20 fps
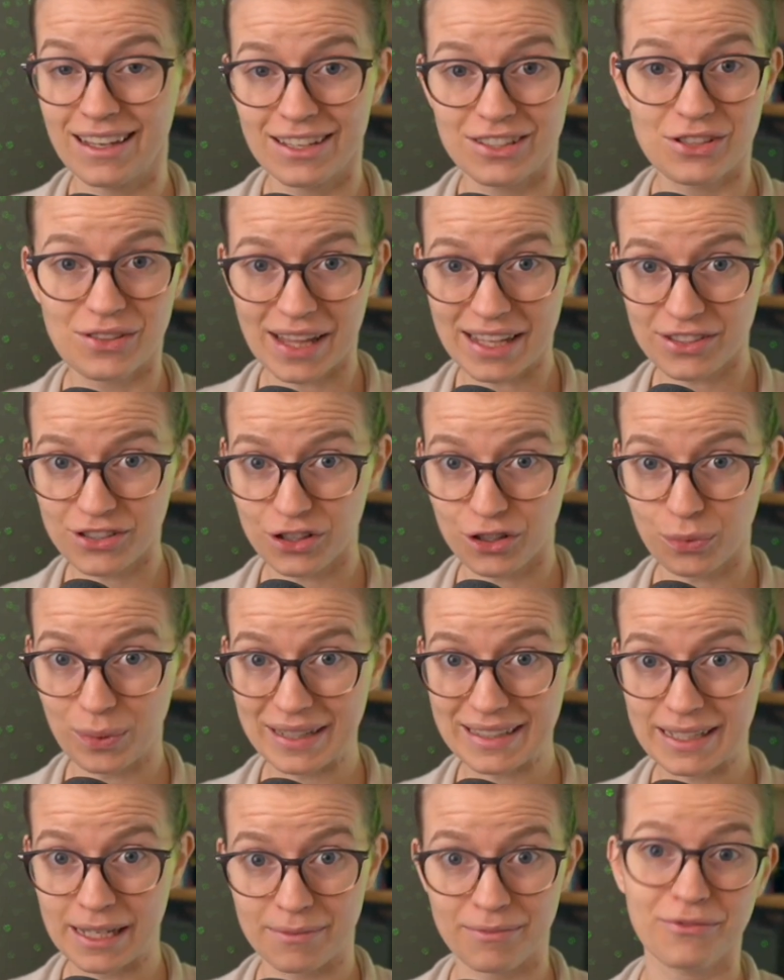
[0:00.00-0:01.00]
So that's your quick
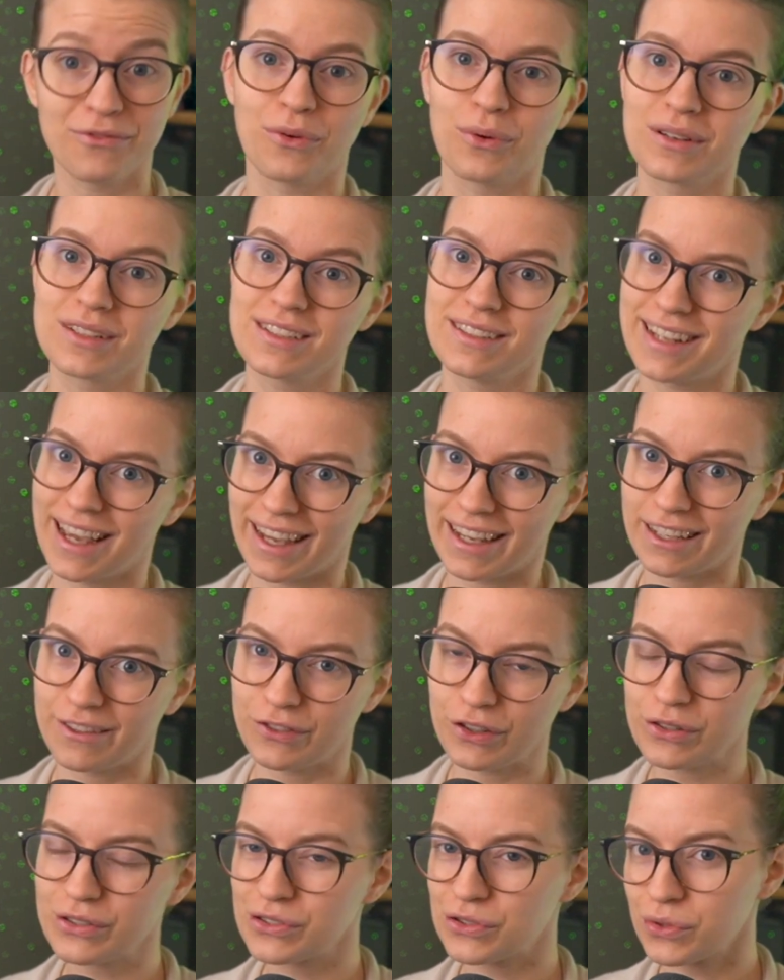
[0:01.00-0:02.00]
tip for today. If
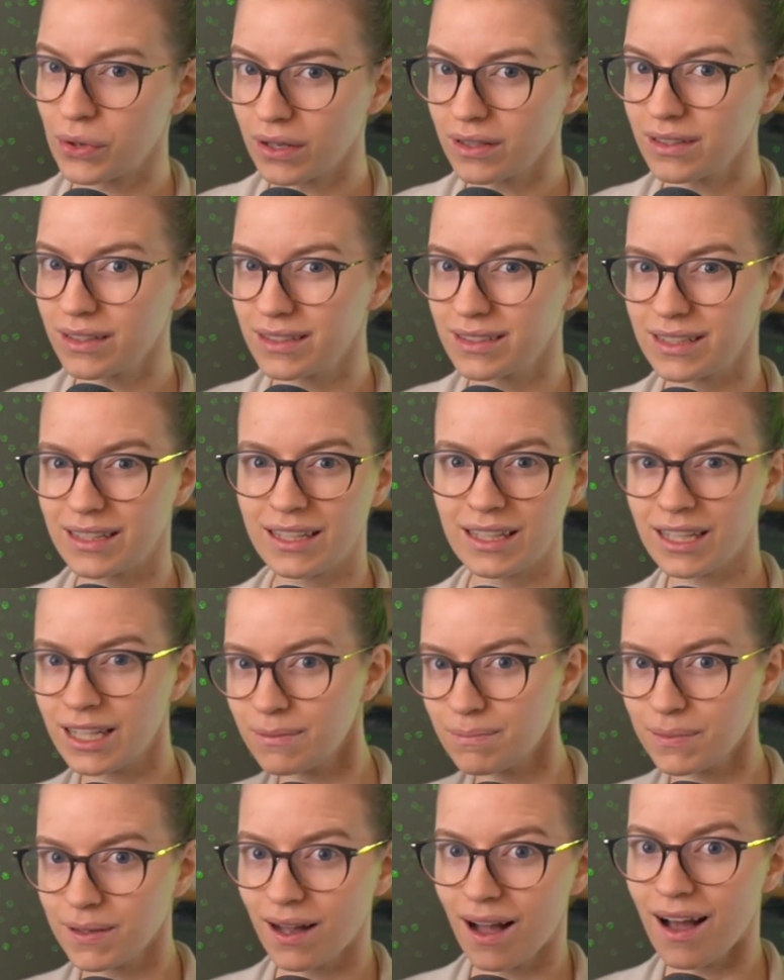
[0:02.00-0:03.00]
you're struggling to
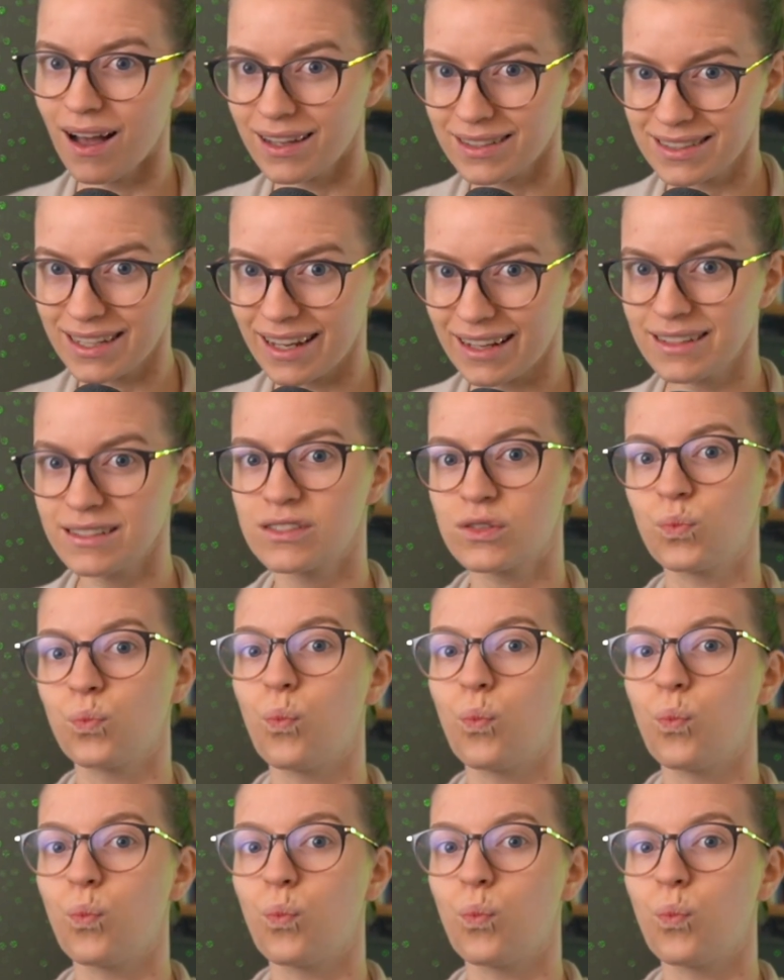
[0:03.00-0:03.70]
keep context